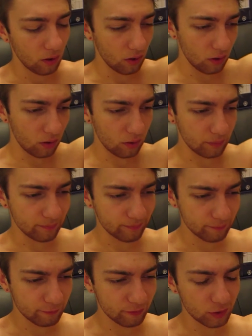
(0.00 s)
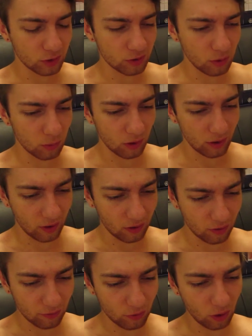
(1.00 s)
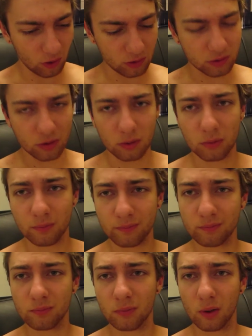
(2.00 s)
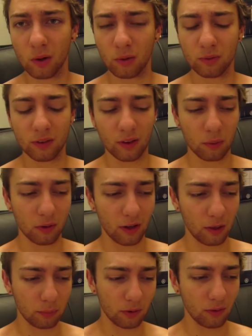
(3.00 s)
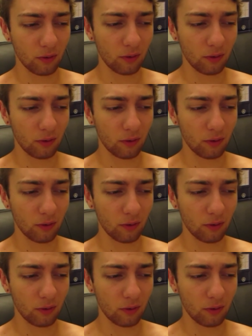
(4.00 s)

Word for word: Um. First, I want to edit the vlog, so hopefully that will happen.